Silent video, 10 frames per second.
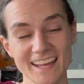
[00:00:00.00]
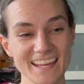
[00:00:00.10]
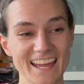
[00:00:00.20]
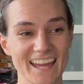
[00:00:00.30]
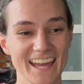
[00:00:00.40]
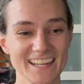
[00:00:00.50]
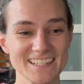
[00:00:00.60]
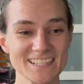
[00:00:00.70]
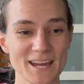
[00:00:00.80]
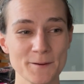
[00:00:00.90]

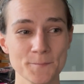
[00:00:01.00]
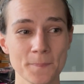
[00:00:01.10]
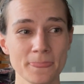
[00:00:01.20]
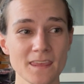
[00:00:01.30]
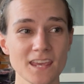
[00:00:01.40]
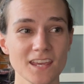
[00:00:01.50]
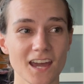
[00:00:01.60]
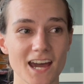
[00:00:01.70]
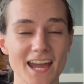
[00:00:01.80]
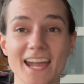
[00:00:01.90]
And
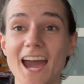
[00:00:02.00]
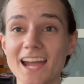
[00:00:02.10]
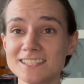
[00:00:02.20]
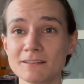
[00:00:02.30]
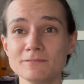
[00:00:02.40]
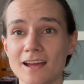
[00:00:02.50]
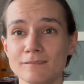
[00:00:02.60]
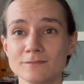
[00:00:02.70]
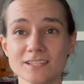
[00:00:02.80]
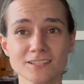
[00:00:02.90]
I
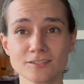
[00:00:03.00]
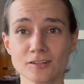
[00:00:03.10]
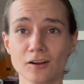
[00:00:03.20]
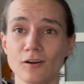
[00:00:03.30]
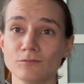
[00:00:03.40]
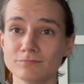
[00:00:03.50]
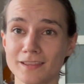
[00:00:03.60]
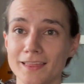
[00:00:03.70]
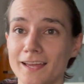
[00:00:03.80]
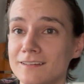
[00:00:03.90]
sometimes struggle with,
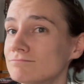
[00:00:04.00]
like,